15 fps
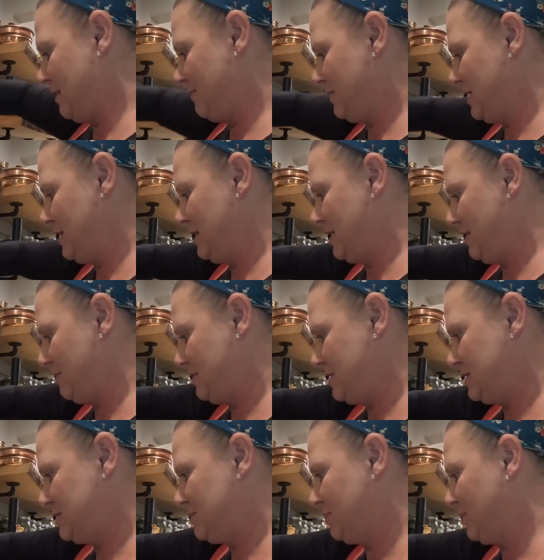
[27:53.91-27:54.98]
oven. The
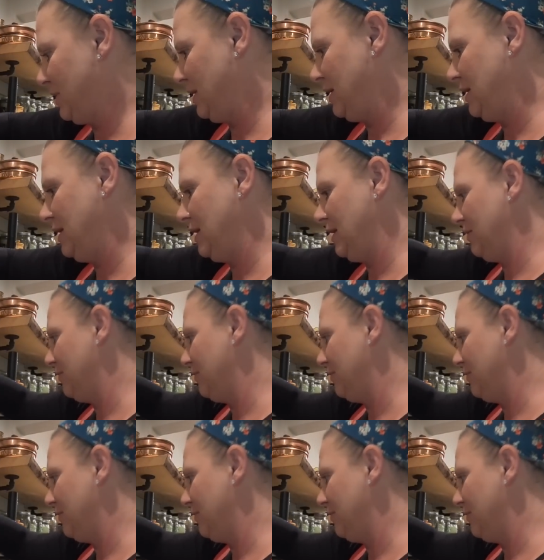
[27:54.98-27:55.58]
oven's preheating